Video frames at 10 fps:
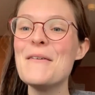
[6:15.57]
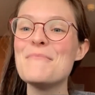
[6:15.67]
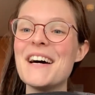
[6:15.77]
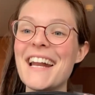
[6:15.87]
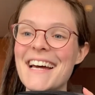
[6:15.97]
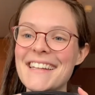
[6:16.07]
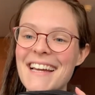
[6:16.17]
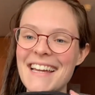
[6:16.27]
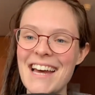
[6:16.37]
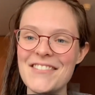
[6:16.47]
But I
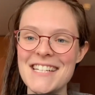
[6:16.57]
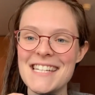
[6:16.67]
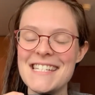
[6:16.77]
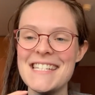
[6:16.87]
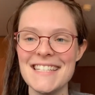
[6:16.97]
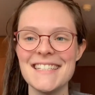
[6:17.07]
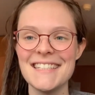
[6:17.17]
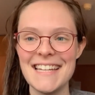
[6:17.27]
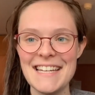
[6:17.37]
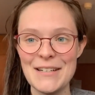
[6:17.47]
like having
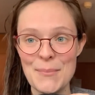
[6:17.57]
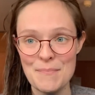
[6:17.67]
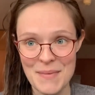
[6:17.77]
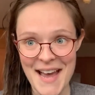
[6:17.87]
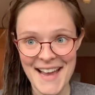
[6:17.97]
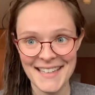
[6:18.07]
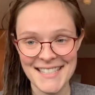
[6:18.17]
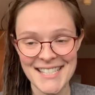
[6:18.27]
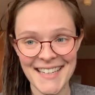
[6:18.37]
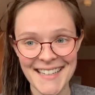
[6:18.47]
designated
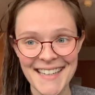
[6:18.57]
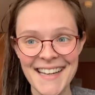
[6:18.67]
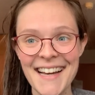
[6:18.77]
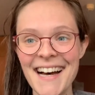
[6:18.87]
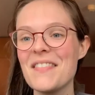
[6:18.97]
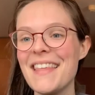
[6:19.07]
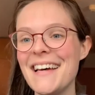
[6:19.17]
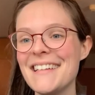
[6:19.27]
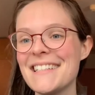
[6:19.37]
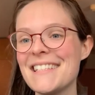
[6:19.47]
bags.
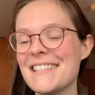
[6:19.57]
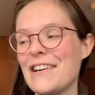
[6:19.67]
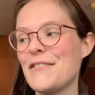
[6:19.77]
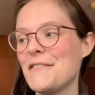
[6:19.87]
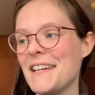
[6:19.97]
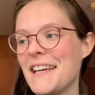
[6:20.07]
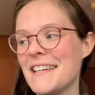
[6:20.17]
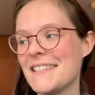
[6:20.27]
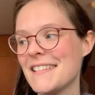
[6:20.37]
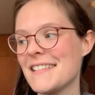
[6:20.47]
That in itself, I
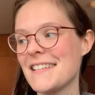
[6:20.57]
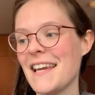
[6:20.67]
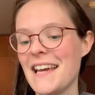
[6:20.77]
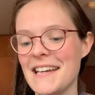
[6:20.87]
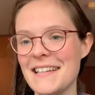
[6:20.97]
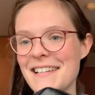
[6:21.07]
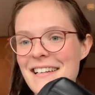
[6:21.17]
guess, is a